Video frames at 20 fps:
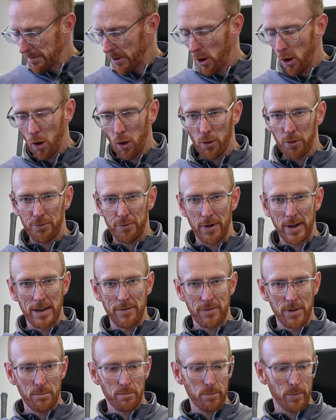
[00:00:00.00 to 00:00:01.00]
about all 3
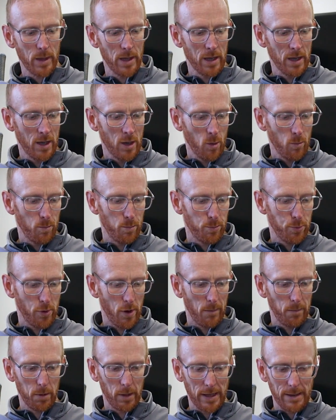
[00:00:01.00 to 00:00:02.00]
of them.
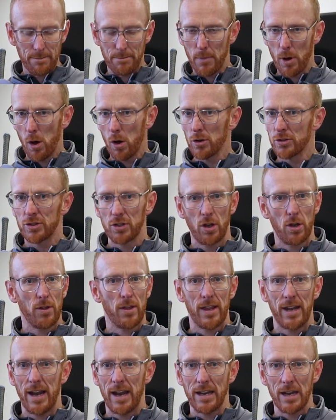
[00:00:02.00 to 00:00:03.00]
Probably more so
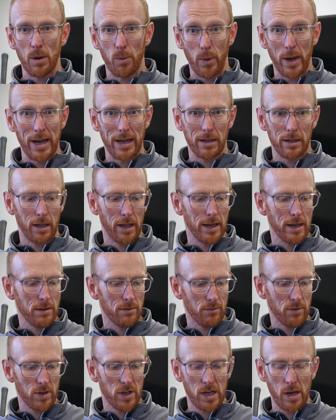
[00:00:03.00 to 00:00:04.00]
than any, weirdly,
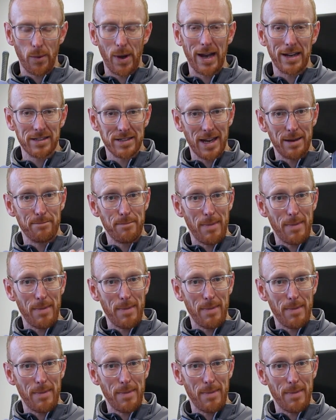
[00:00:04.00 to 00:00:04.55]
Qi10